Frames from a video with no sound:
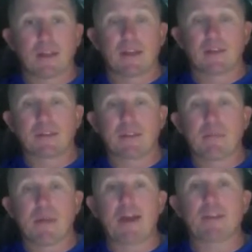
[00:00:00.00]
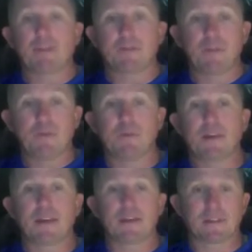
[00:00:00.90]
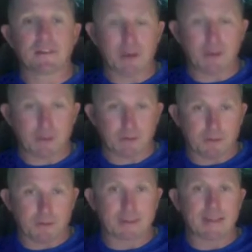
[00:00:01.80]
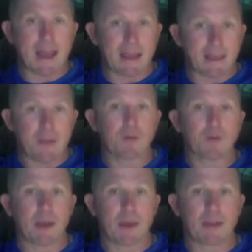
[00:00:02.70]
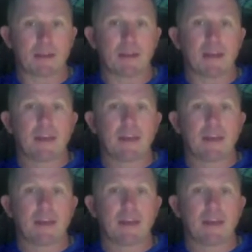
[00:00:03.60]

So they match a few things to make sure they're exactly correct.